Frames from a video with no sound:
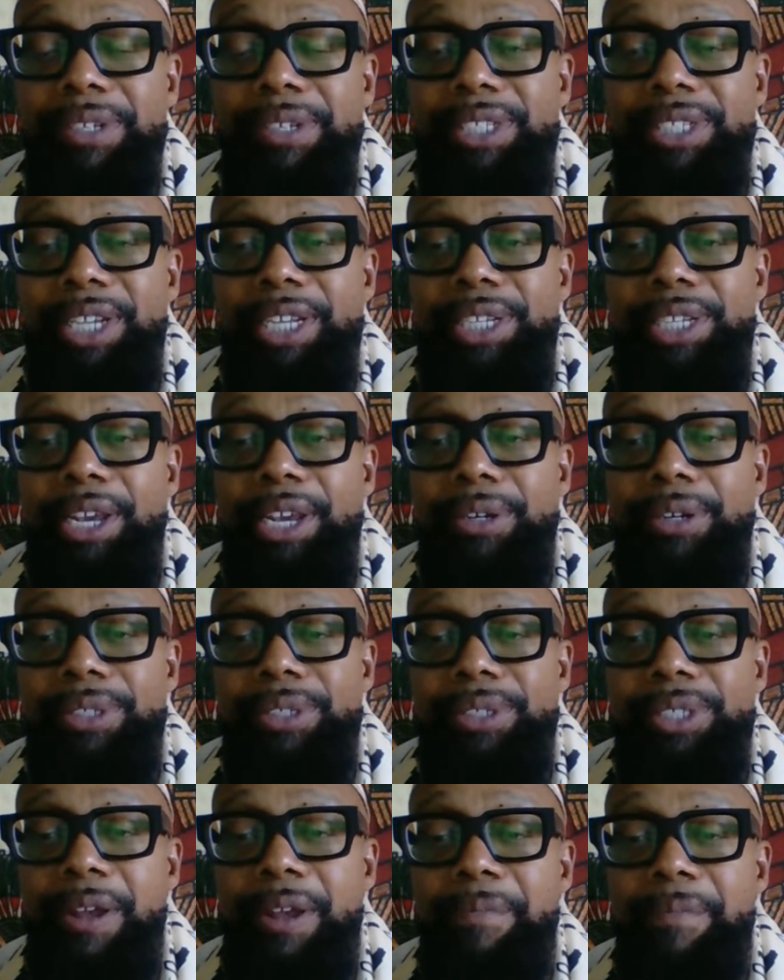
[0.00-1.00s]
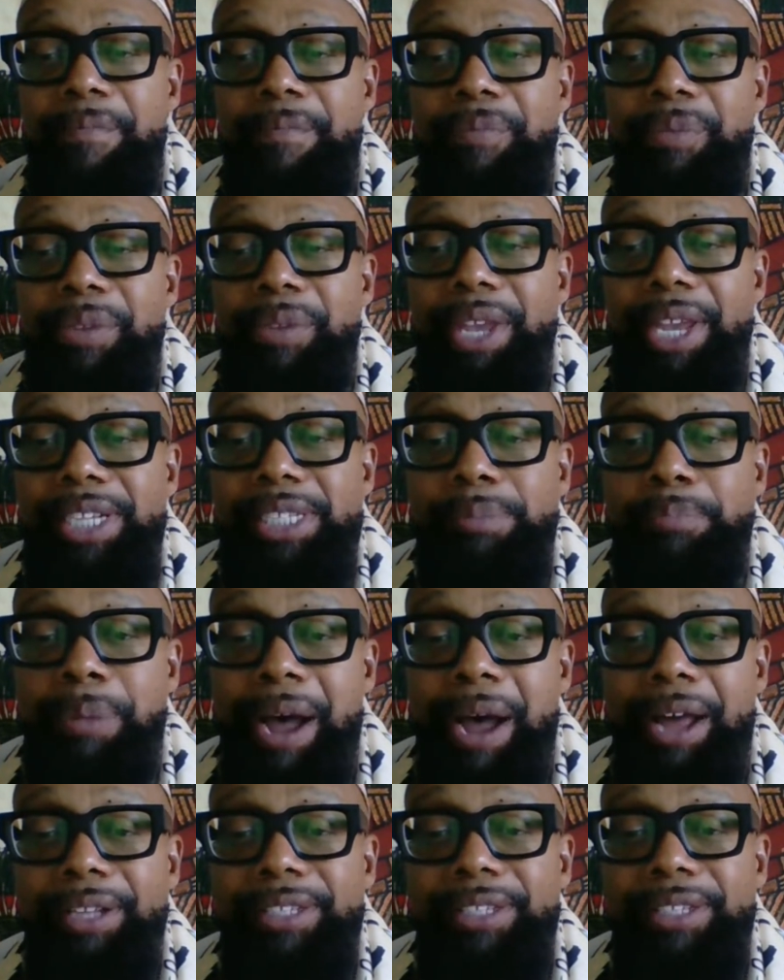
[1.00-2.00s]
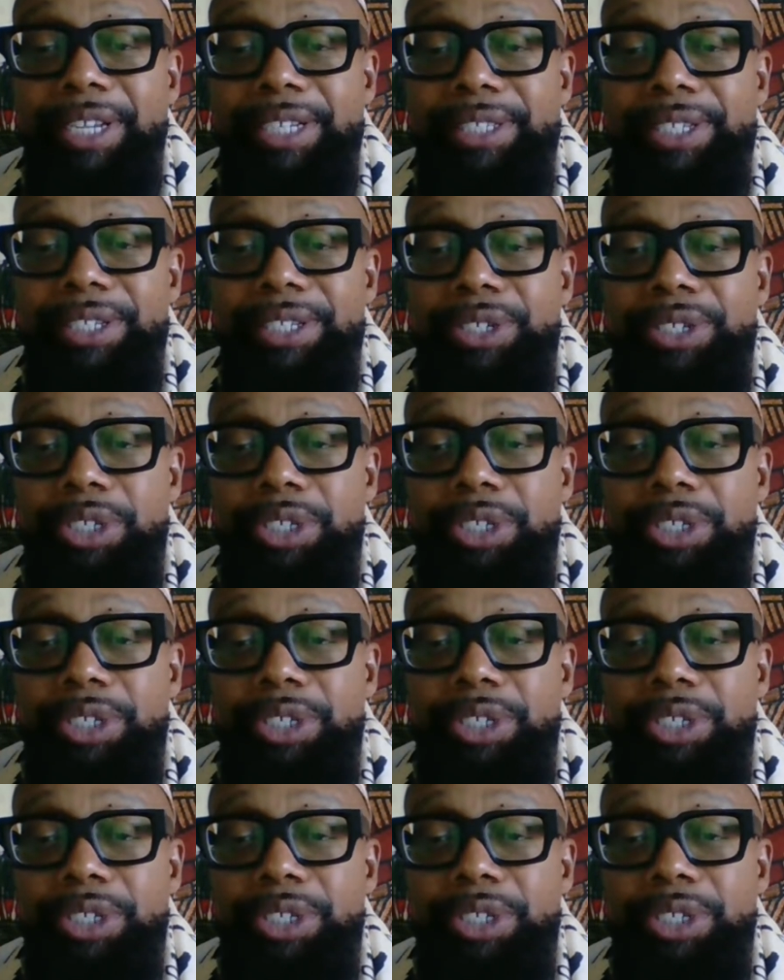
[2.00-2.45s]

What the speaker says: been watching for 6 years.